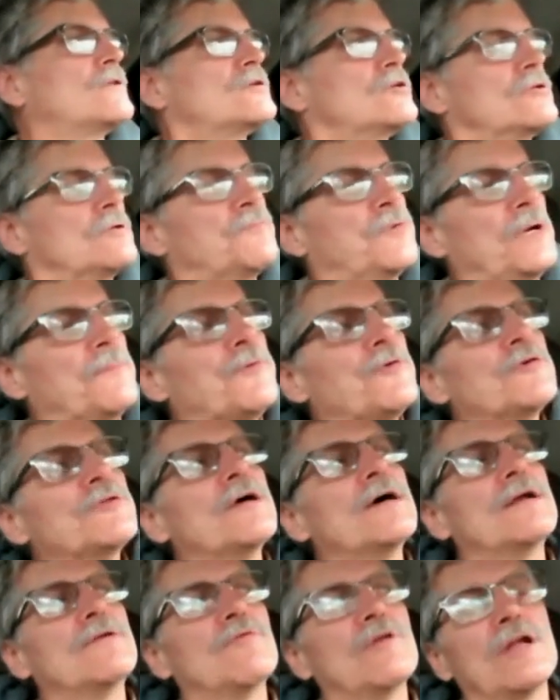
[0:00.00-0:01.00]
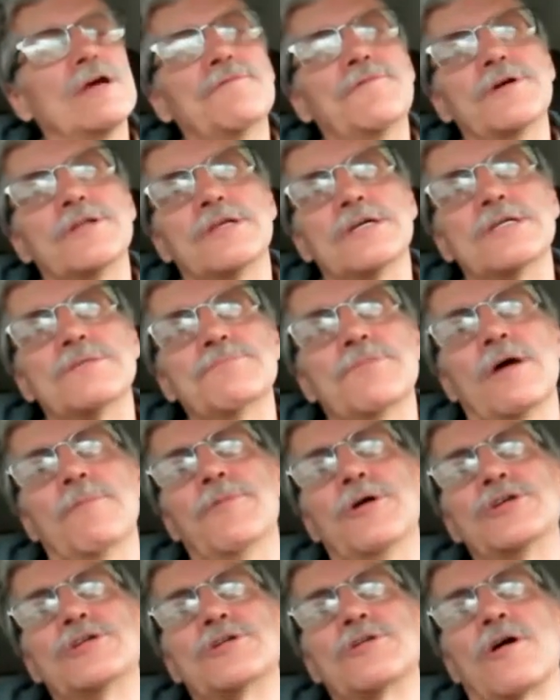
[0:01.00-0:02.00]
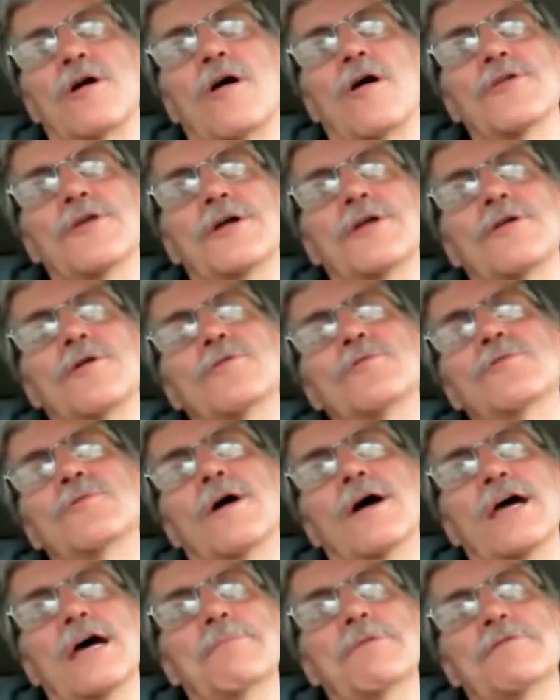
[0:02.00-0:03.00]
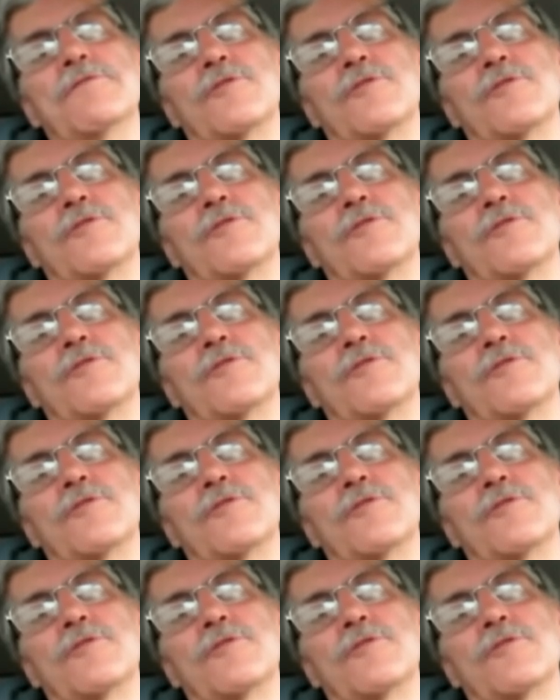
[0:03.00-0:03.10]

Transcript: So the people that live at this mission hall that know who I am,